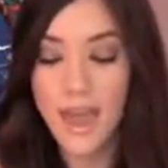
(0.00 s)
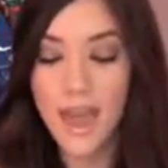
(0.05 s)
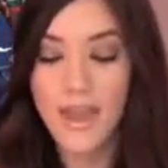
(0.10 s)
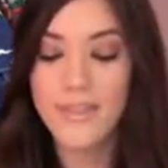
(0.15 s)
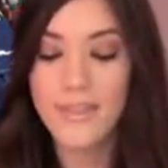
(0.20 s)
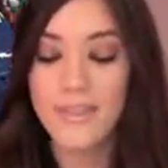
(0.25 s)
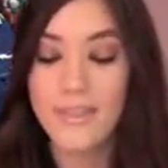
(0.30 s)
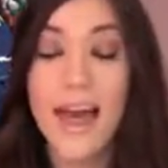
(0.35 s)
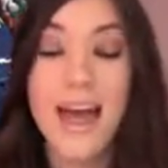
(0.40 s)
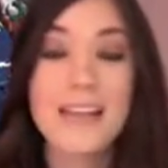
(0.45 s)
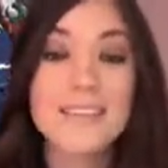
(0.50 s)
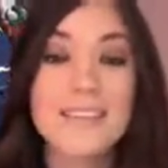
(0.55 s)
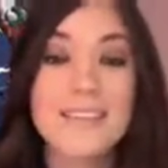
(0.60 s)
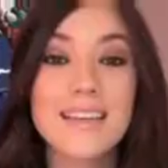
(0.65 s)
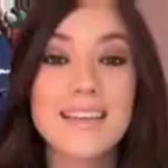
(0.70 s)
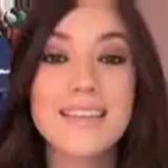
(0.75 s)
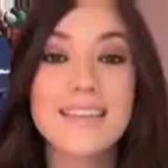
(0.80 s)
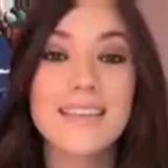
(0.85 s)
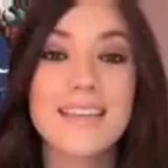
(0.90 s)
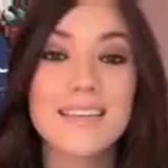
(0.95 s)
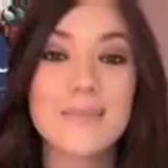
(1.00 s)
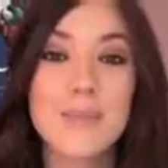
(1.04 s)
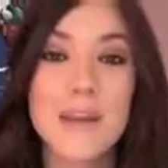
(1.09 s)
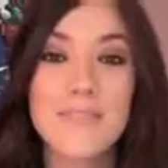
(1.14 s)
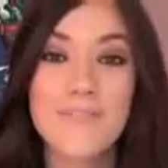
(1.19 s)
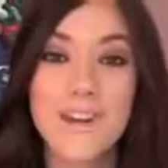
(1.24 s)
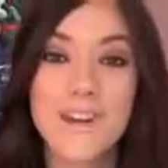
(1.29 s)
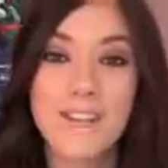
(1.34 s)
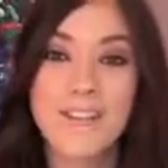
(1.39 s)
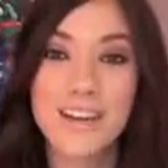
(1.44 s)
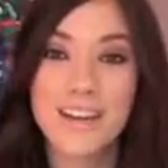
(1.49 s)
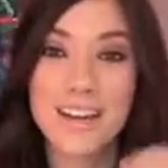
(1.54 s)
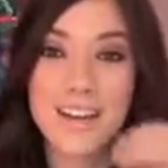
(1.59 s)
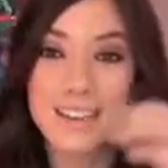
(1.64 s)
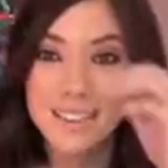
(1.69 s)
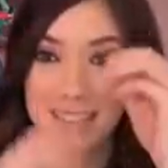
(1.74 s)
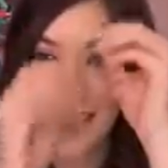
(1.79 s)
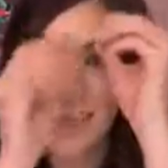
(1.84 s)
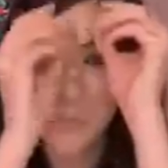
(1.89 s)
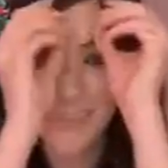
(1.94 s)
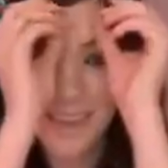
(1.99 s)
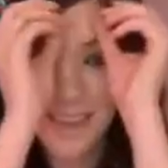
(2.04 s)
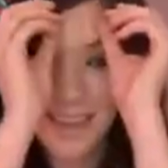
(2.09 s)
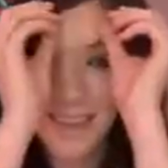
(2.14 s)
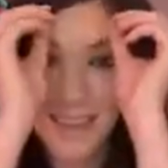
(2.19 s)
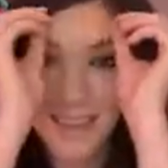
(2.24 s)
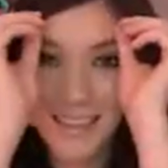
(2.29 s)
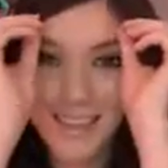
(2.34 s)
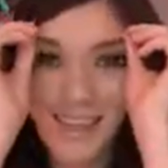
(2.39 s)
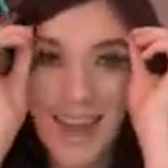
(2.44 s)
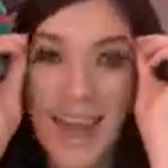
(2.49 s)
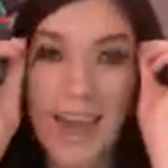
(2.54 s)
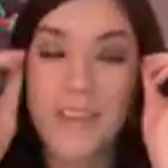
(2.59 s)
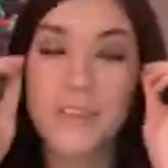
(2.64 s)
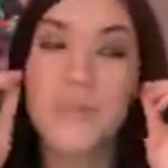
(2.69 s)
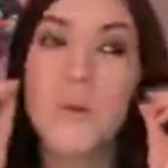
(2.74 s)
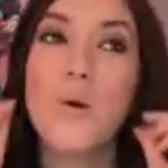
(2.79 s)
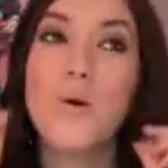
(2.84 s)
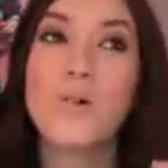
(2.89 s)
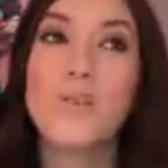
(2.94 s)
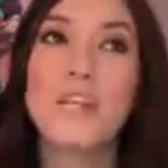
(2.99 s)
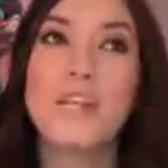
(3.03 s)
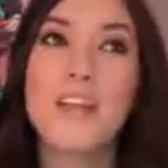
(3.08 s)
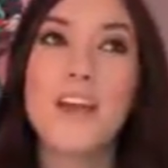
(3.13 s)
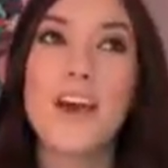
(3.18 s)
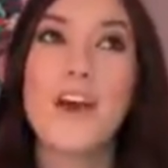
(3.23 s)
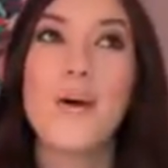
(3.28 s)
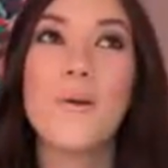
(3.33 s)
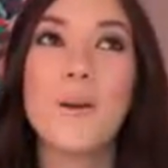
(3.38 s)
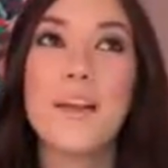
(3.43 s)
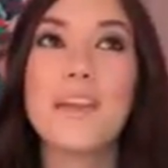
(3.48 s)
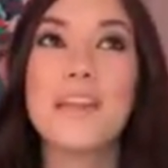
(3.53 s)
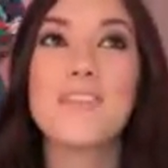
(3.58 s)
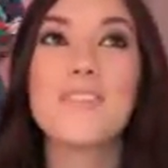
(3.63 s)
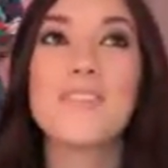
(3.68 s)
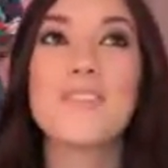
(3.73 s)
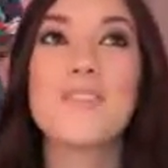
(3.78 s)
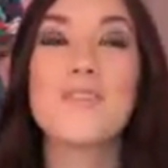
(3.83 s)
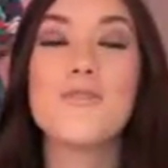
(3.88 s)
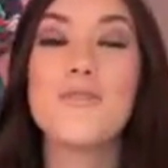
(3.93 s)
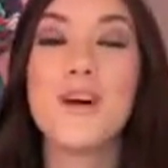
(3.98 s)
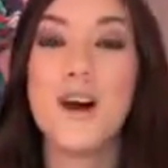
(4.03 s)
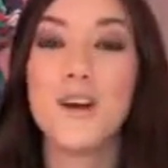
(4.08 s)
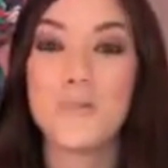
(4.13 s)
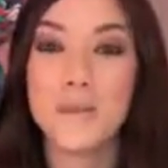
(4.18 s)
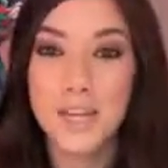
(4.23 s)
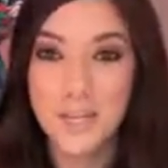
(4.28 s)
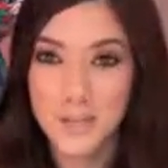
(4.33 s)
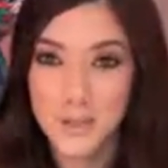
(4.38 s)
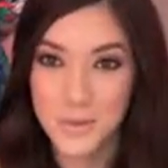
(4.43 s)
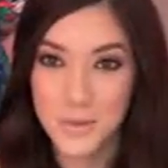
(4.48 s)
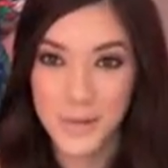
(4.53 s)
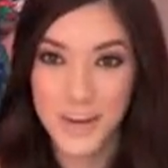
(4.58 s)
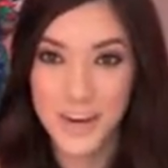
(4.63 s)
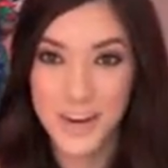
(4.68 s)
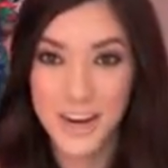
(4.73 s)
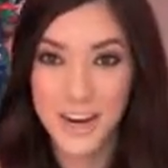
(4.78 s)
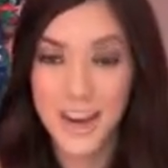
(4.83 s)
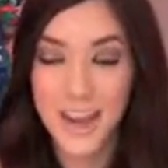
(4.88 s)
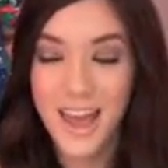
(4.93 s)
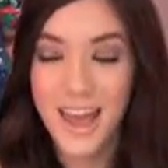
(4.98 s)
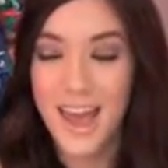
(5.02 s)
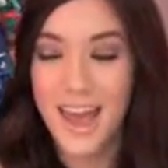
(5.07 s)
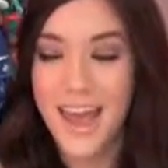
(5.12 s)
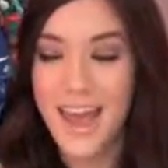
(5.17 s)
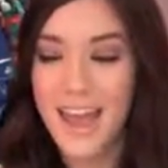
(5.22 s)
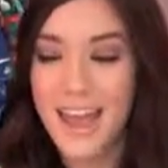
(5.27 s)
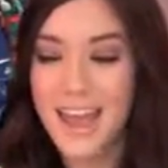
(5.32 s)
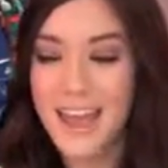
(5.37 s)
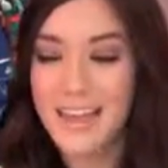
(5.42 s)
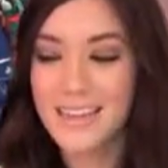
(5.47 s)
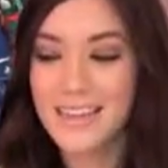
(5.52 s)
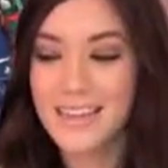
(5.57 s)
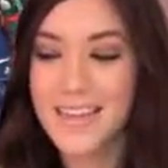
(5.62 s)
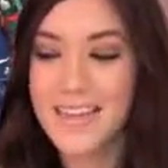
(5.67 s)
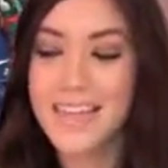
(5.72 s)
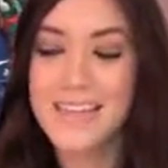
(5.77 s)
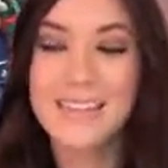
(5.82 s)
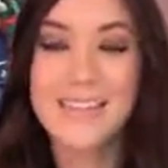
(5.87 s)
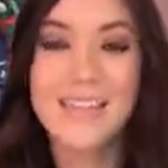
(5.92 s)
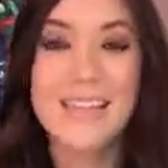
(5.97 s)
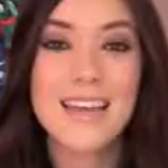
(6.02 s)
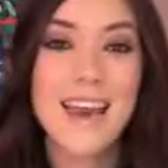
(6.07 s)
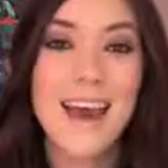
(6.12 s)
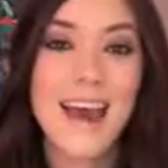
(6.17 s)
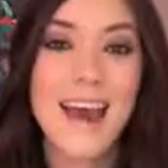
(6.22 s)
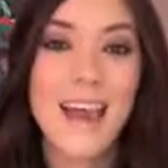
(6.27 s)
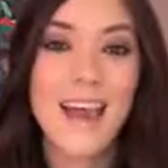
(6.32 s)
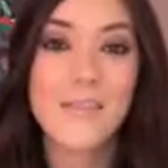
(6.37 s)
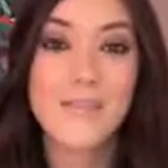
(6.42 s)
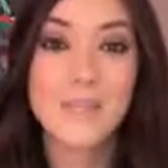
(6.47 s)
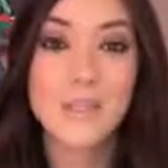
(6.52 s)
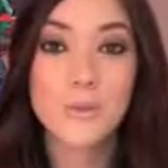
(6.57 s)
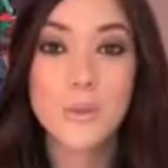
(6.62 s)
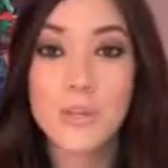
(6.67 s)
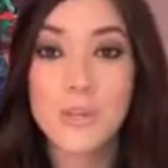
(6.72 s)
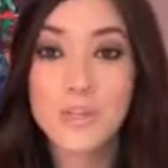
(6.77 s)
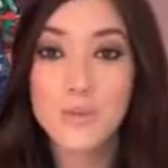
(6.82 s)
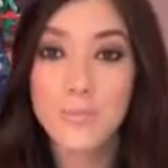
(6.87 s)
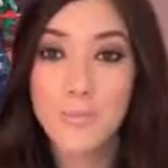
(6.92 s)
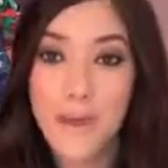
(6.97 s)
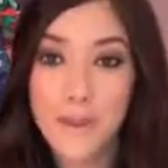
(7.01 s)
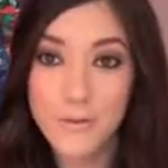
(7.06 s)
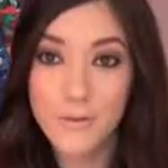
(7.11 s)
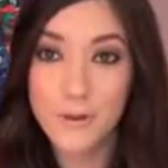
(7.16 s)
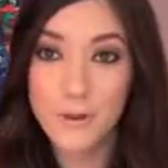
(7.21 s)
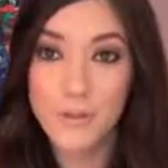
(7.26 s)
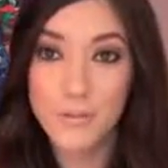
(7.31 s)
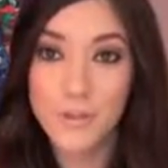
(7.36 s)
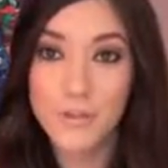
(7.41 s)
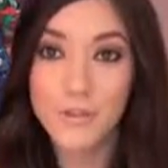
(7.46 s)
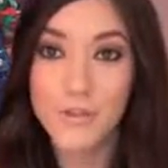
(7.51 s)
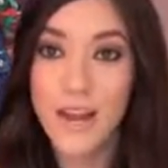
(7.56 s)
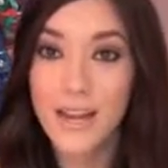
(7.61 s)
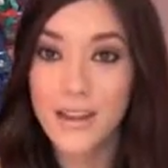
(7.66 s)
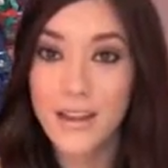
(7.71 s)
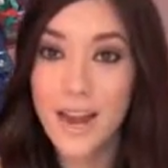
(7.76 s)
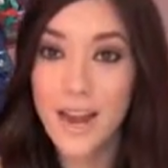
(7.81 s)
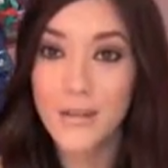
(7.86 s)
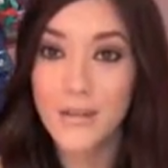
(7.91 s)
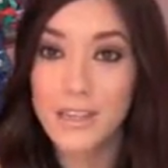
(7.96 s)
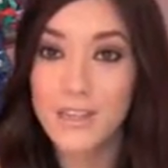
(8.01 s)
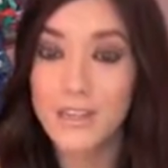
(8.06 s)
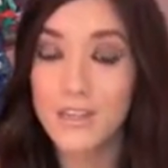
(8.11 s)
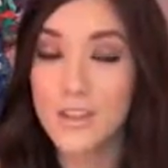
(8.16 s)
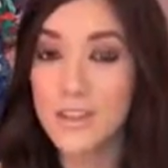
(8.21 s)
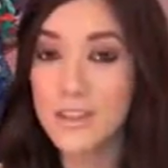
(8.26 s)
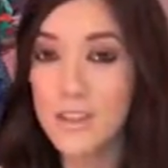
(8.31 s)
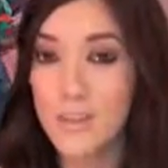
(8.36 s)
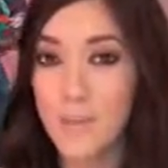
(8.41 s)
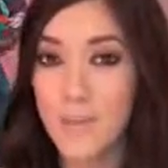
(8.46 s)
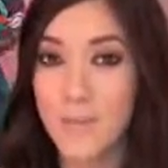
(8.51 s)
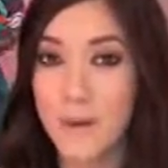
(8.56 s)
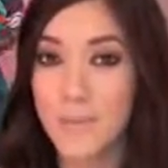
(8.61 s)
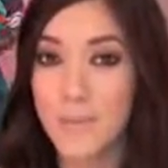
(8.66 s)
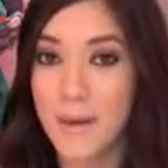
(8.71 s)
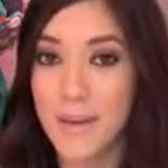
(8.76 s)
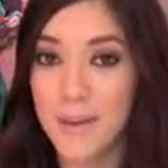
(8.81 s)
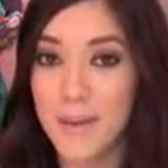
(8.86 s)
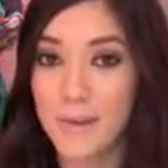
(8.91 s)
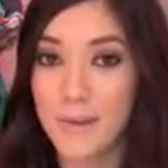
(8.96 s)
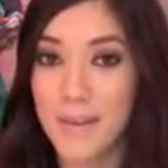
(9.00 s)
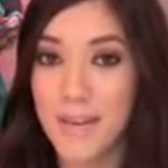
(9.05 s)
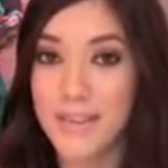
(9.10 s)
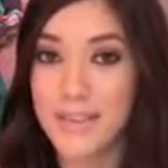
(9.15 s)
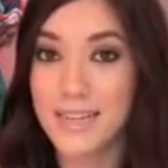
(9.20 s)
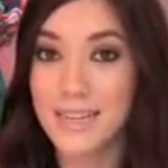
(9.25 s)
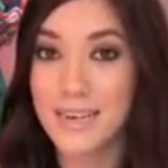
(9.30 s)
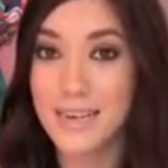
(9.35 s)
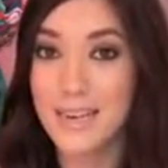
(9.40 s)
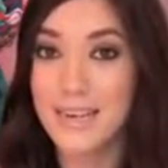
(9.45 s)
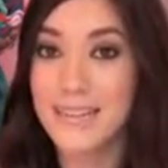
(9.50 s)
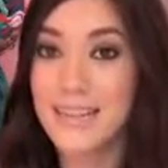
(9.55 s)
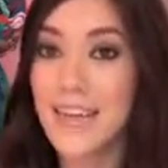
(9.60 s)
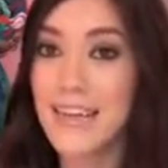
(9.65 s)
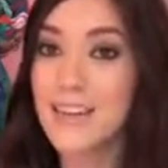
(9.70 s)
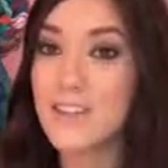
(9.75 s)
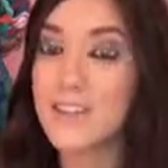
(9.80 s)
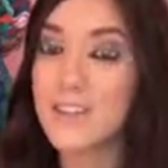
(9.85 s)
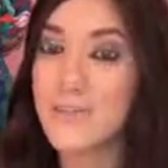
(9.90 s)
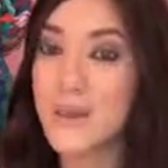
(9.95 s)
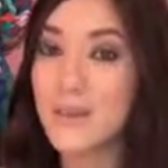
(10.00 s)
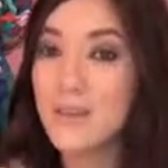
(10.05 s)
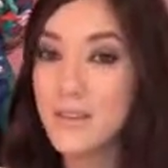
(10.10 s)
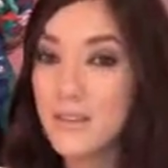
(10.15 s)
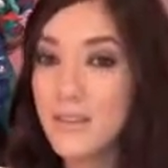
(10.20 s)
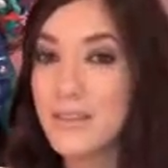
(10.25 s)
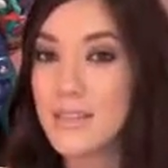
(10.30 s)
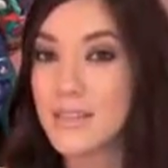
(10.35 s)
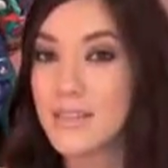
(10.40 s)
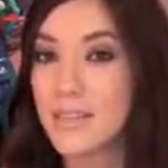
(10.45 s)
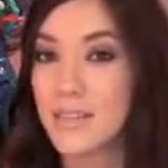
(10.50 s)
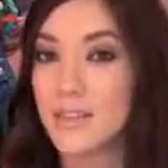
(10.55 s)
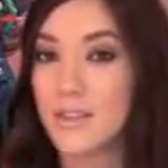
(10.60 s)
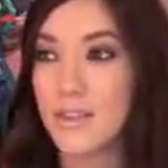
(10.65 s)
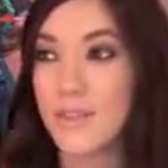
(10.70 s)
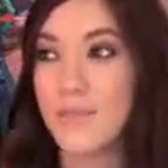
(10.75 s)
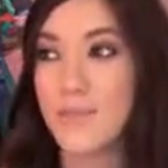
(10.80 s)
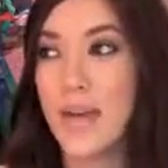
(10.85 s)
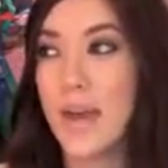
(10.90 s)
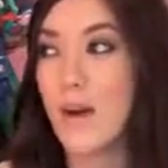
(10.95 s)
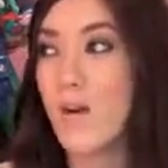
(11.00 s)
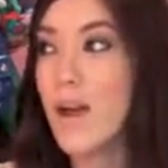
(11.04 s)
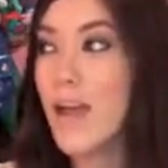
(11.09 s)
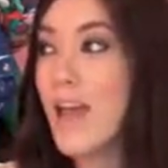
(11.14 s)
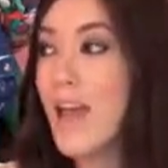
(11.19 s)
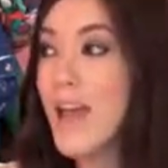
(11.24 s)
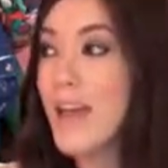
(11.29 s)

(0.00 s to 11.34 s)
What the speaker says: And the last thing that is my favorite is something that you only know if you follow me on Twitter, and it is that I have switched bedrooms. Right now, this looks like my bedroom, doesn't it? It's actually my little sister's room now.